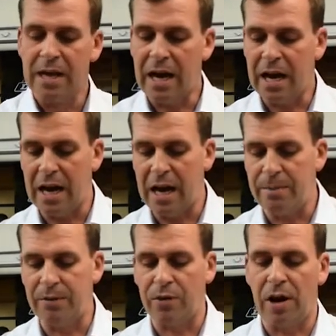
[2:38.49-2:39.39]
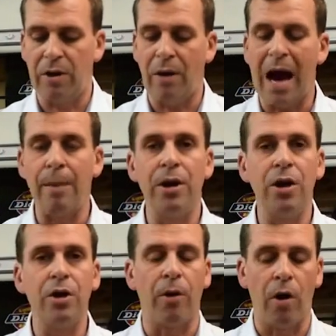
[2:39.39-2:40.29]
You've got a little hammer
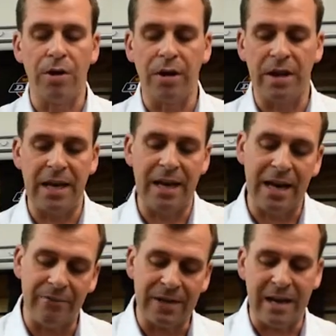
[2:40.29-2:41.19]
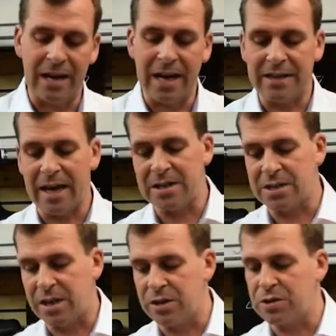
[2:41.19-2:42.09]
loop on the left hand leg there,
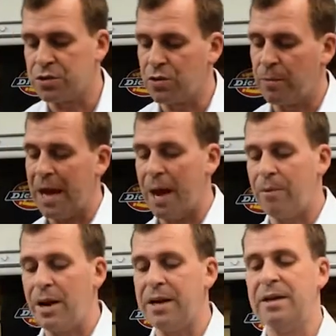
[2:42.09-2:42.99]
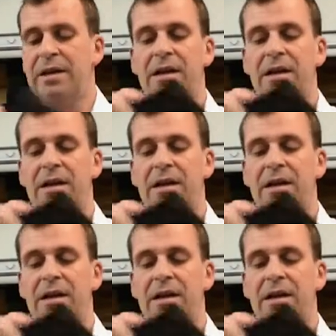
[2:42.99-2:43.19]
so you can just drop your hammer in.